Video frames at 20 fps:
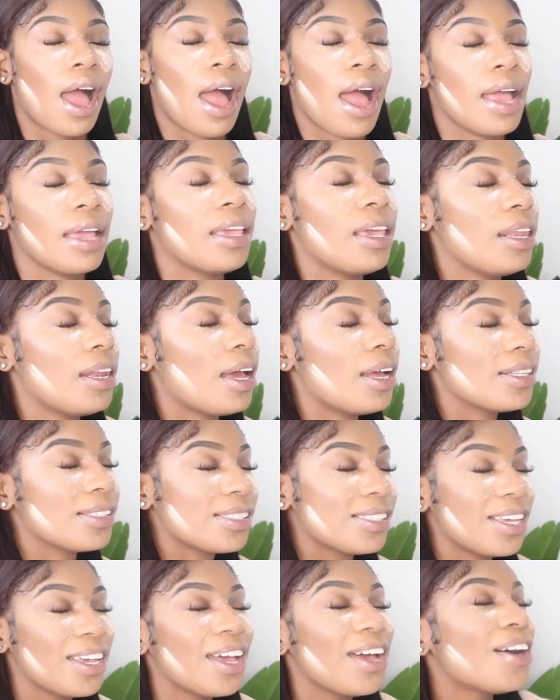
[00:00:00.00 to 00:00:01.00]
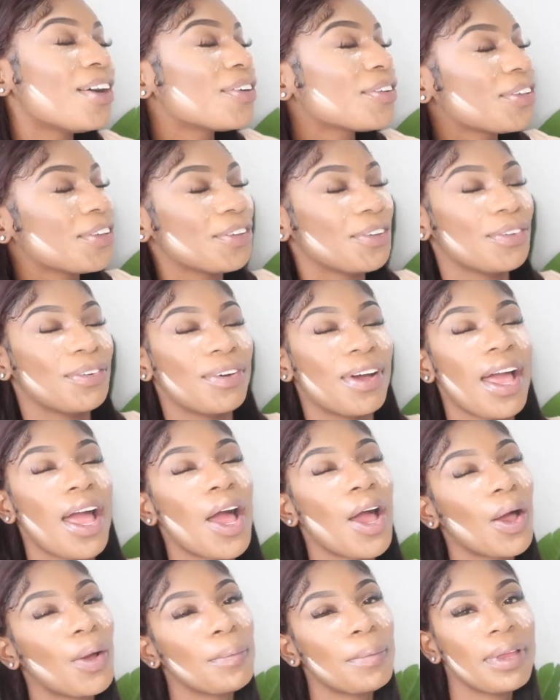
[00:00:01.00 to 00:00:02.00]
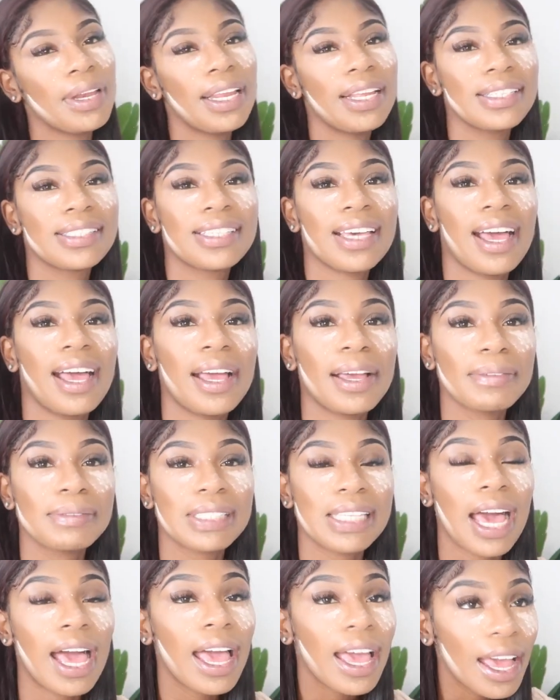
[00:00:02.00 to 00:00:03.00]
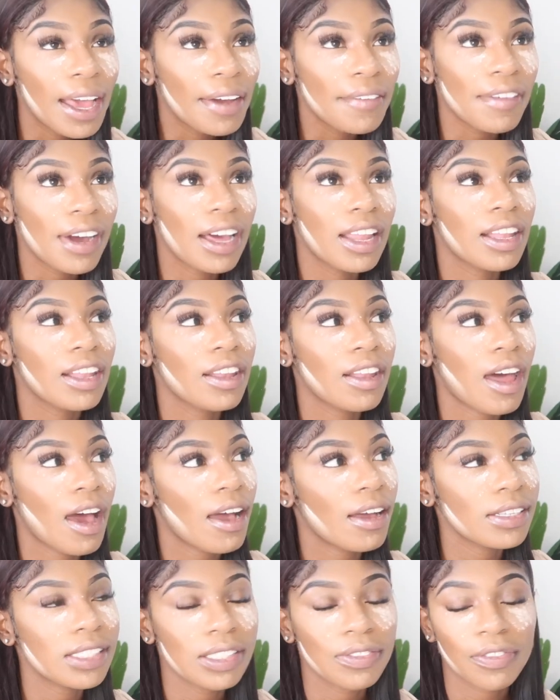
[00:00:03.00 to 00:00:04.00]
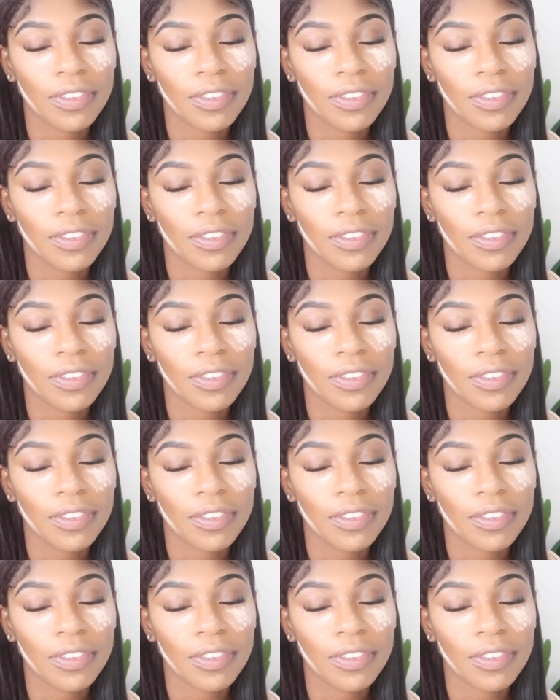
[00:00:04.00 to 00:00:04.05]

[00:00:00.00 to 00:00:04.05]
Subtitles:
I cannot tell you how many times I have lost